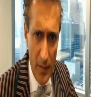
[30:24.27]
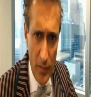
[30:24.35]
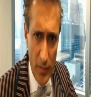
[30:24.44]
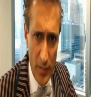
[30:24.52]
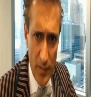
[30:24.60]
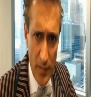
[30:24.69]

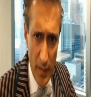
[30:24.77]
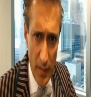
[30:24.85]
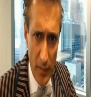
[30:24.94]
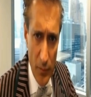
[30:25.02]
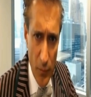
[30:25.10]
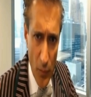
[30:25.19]
You can see that
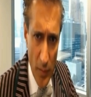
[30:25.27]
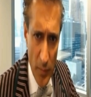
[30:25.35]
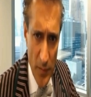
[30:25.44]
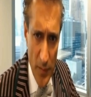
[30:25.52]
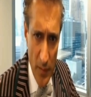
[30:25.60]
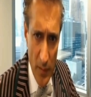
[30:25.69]

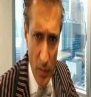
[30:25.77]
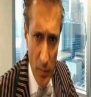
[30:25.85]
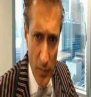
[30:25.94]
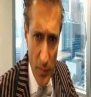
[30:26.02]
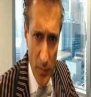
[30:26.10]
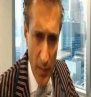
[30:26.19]
40% of the
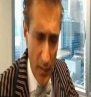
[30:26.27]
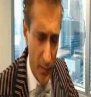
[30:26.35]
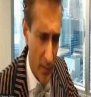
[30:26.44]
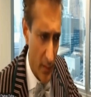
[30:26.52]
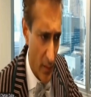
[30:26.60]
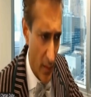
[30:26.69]
global
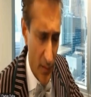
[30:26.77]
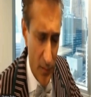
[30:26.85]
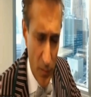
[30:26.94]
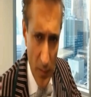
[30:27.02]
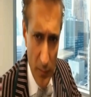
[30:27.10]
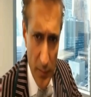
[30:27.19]
2000 in the
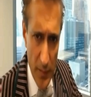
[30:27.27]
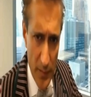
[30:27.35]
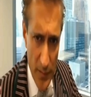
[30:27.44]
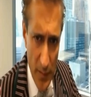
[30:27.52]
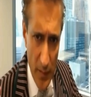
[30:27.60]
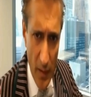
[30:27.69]
last 12
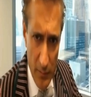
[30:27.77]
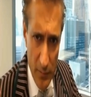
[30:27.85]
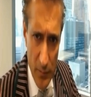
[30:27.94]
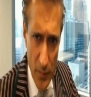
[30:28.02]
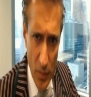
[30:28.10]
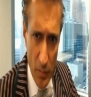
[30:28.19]
years are not
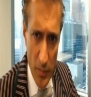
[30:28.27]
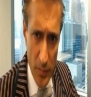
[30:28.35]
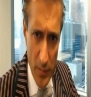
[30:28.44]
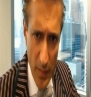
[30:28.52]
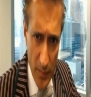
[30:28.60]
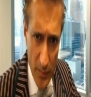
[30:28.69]
global
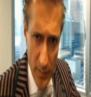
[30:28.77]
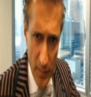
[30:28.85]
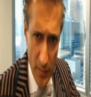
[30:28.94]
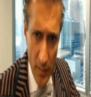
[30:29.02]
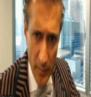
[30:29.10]
2000.